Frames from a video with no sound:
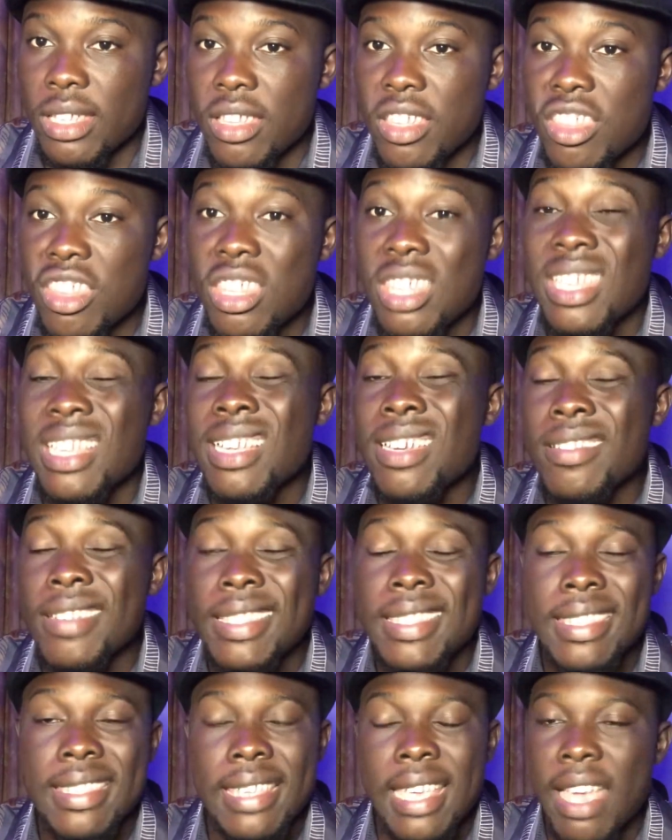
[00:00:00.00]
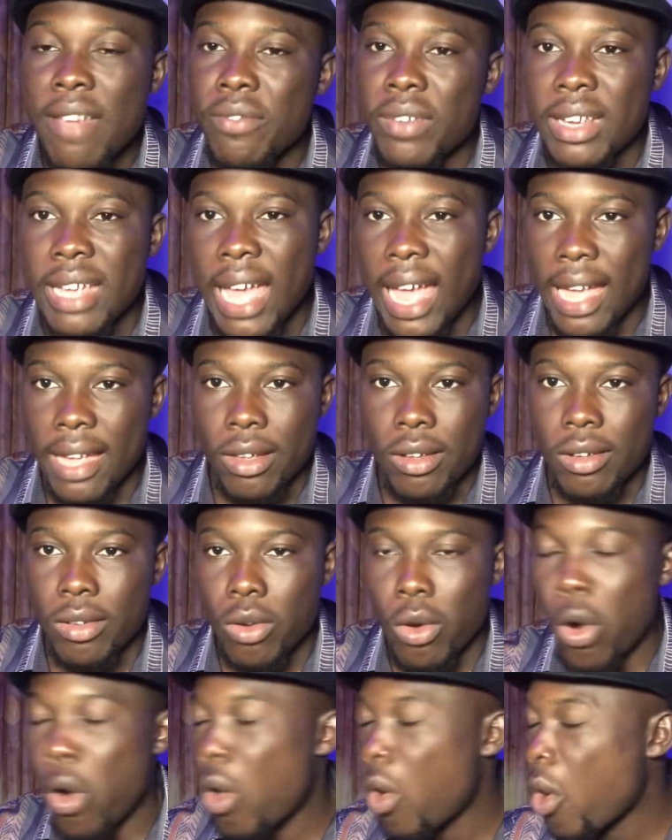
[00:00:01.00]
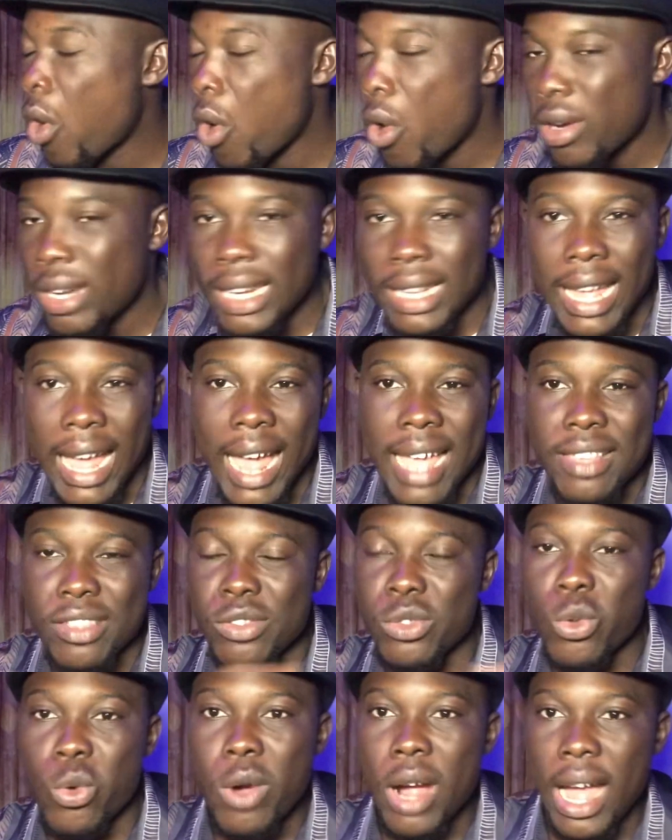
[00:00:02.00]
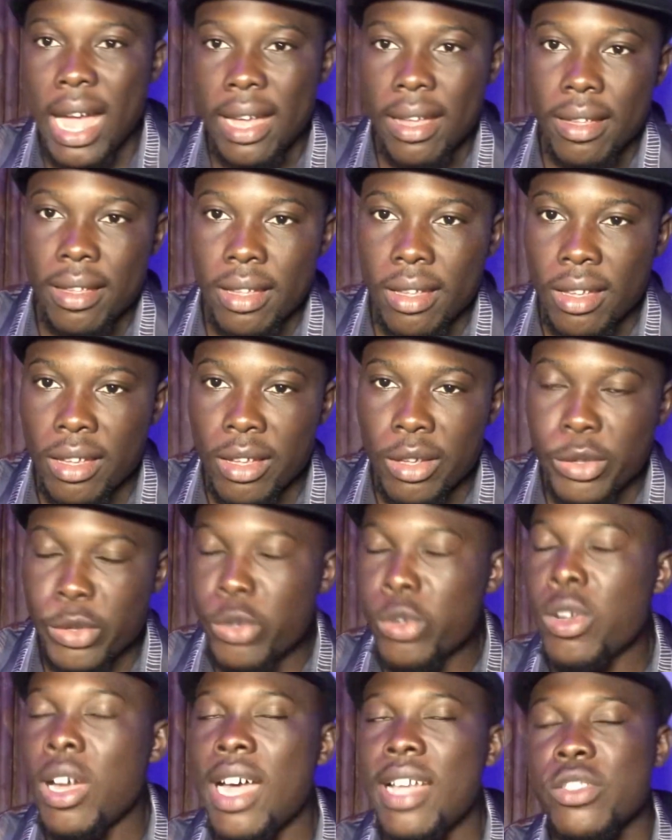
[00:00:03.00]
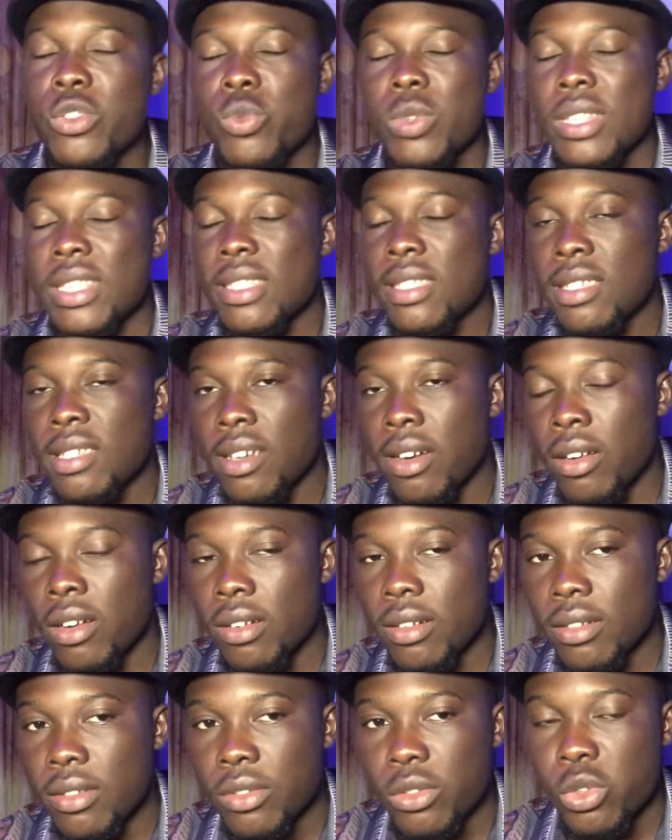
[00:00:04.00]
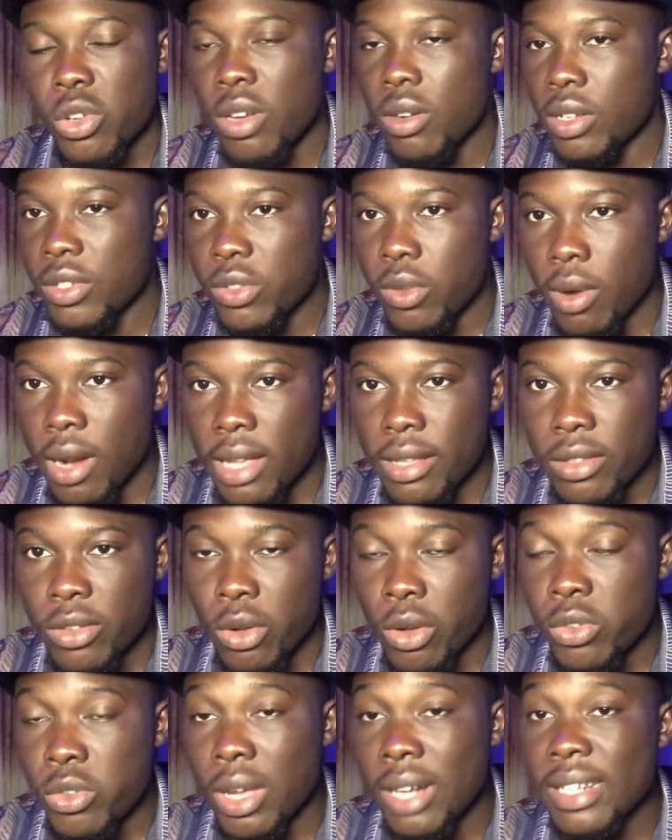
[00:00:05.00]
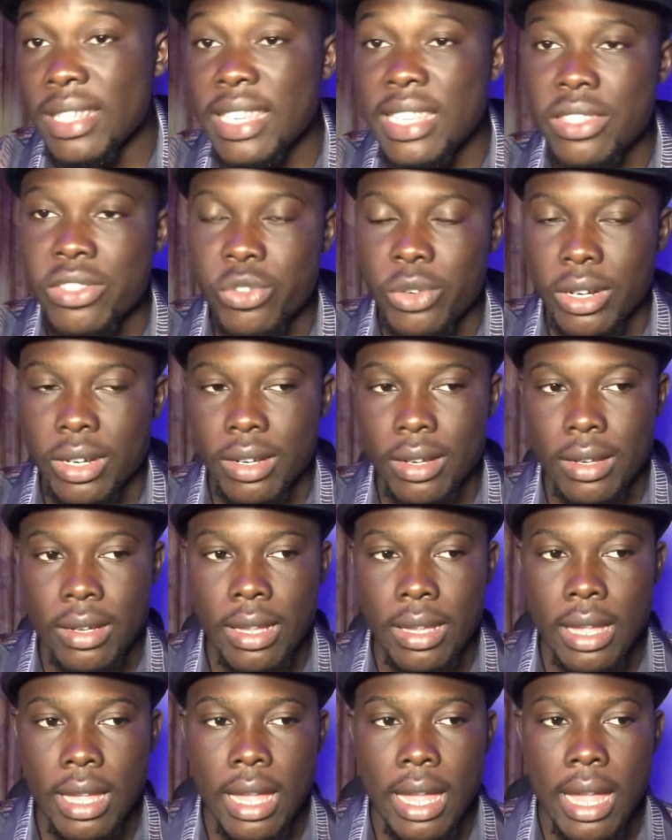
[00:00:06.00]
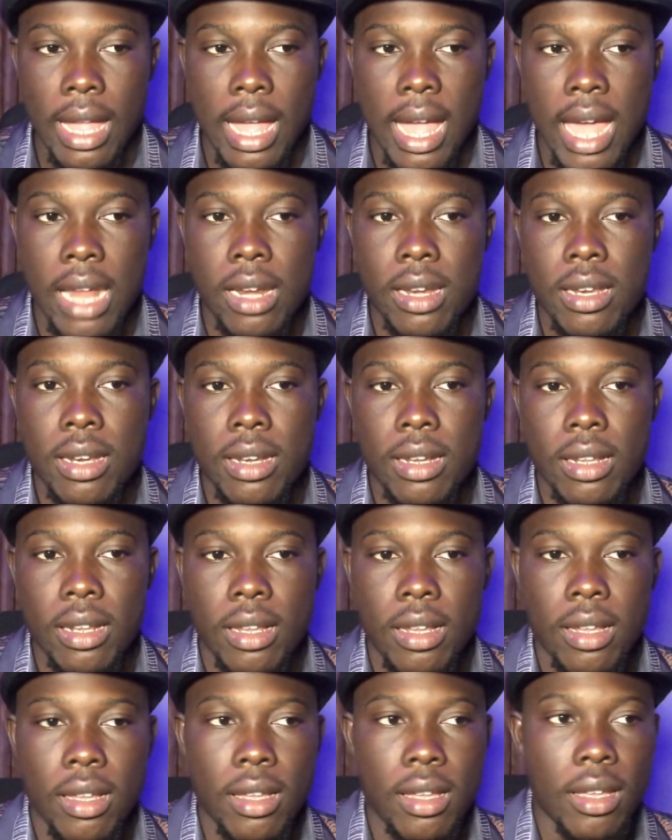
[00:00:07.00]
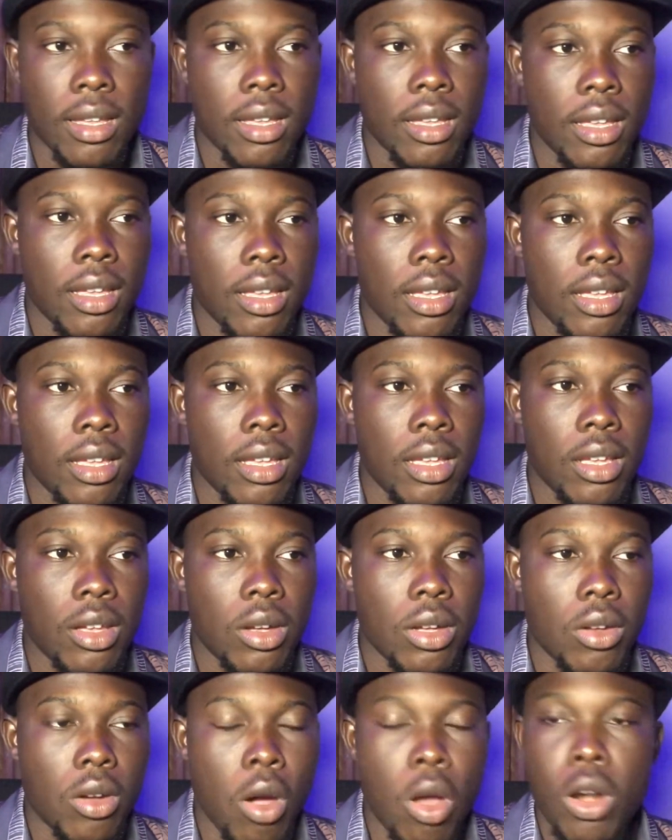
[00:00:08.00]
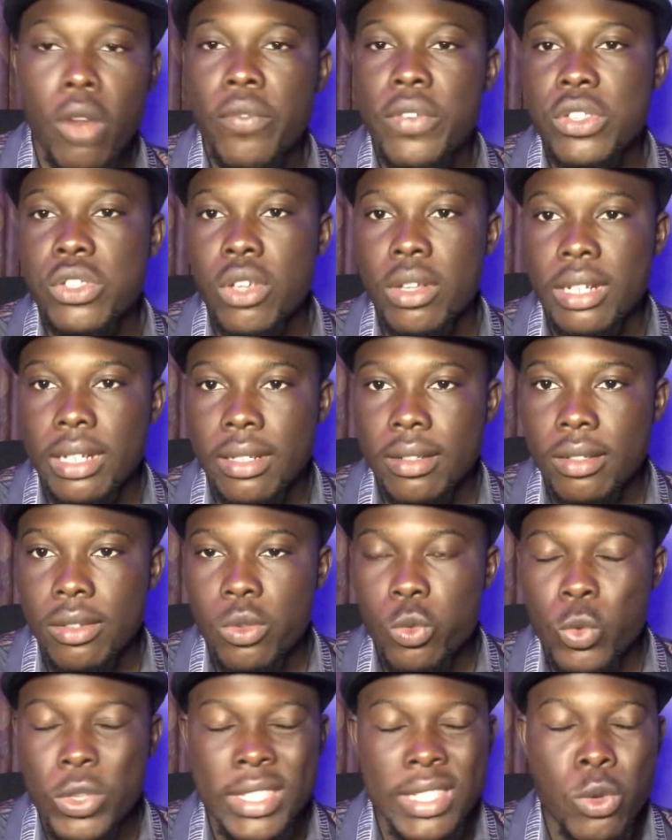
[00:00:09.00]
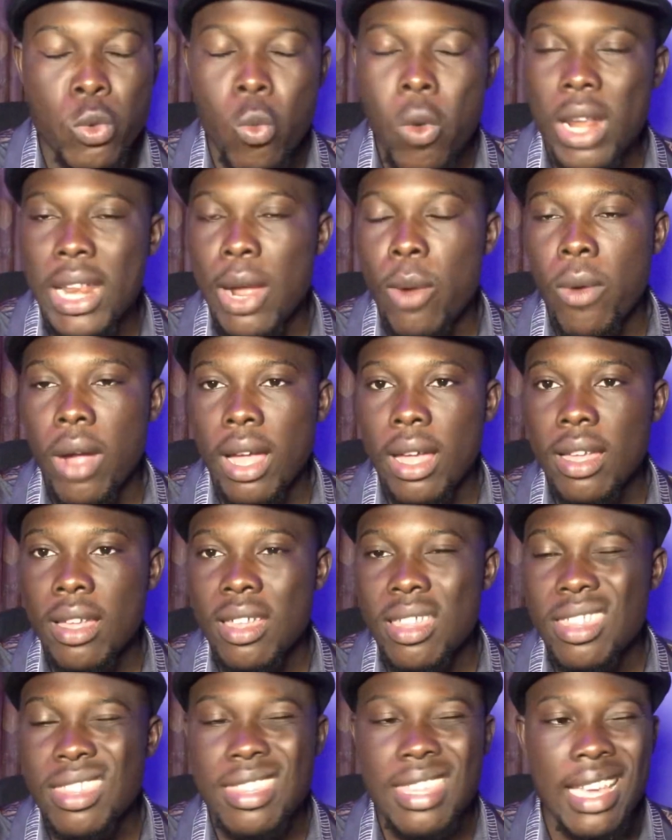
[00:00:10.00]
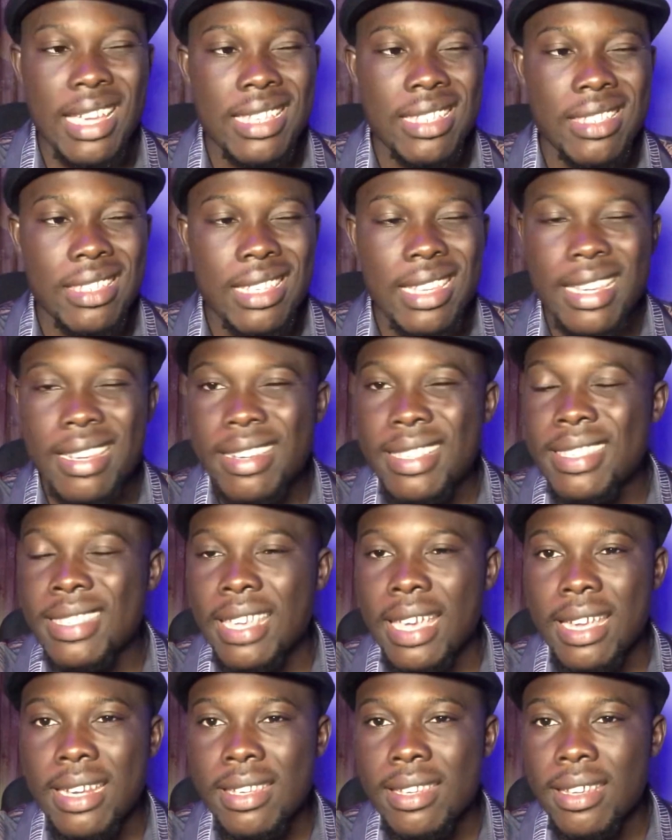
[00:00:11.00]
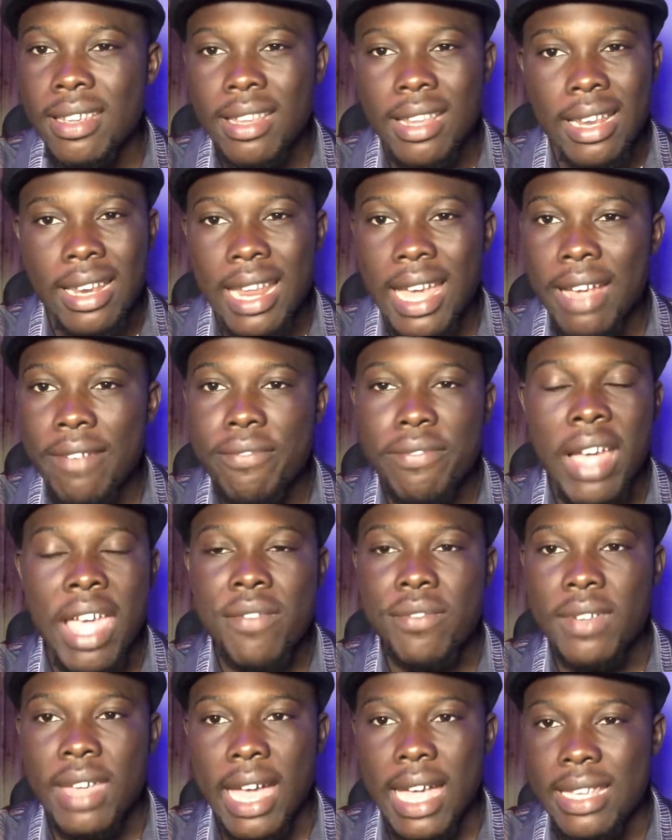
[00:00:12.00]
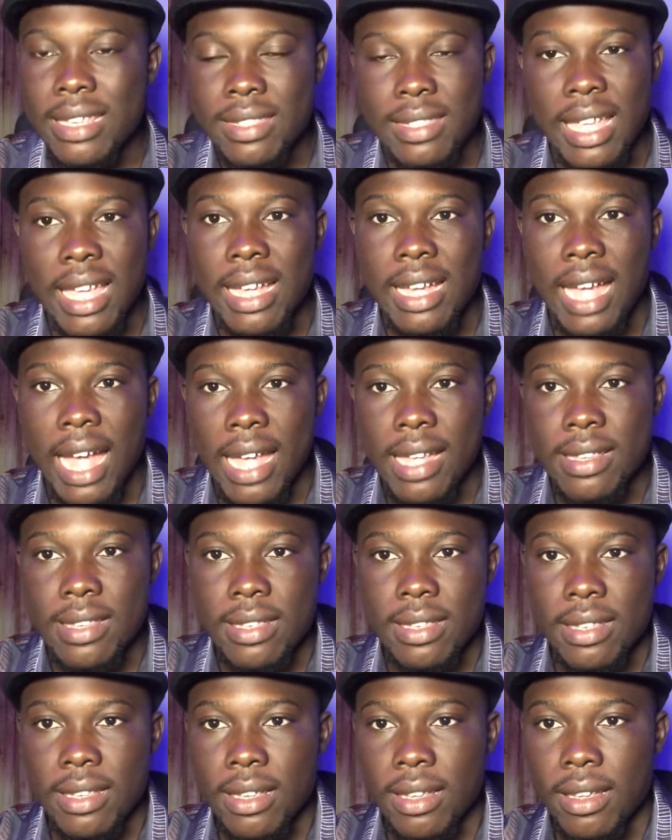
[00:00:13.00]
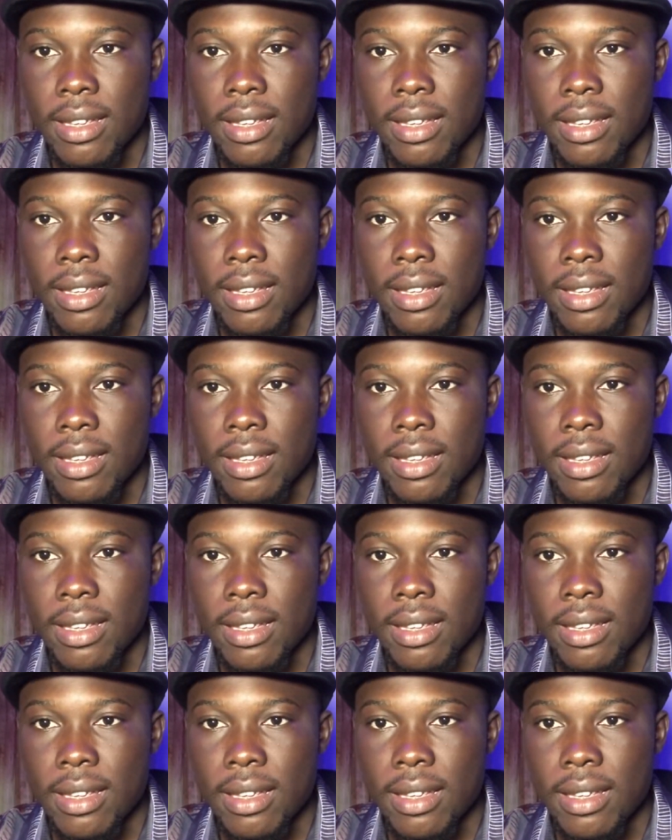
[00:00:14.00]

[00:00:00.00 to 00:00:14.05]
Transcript: she greets every guy or all the guys know her. You go out with this girl to a restaurant or to an eatery and all of a sudden, within 1 hour, she has greeted like 5 guys, 10 guys.